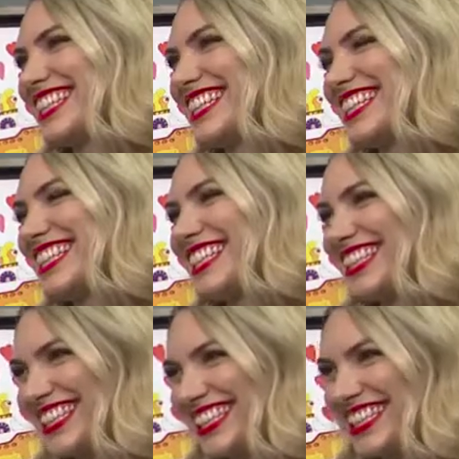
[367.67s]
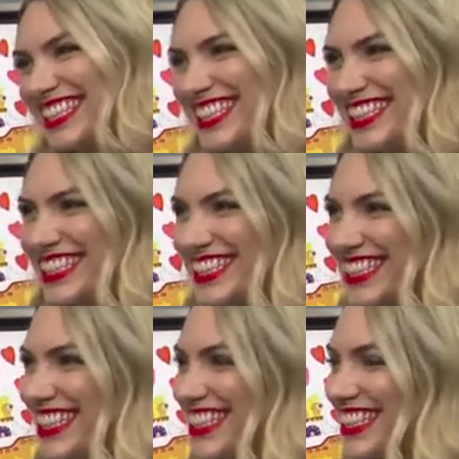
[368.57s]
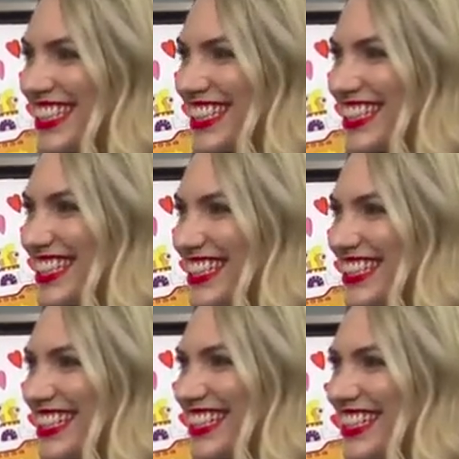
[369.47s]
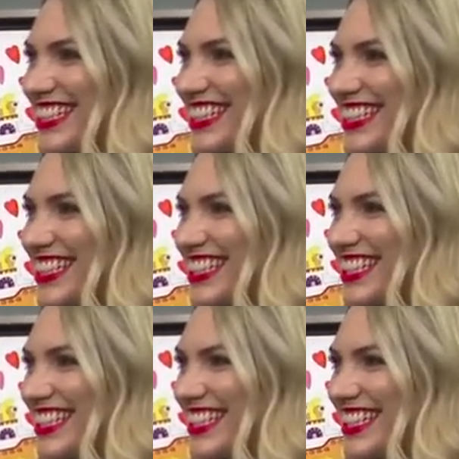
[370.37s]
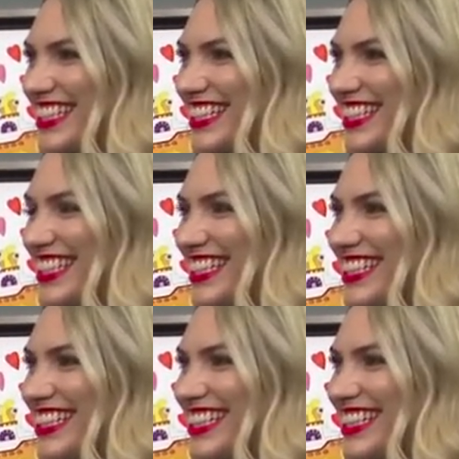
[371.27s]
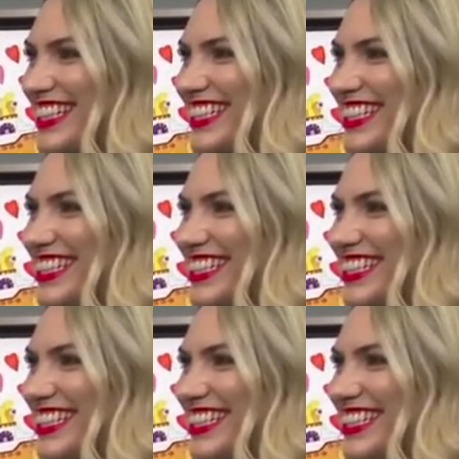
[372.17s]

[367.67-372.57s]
[no speech]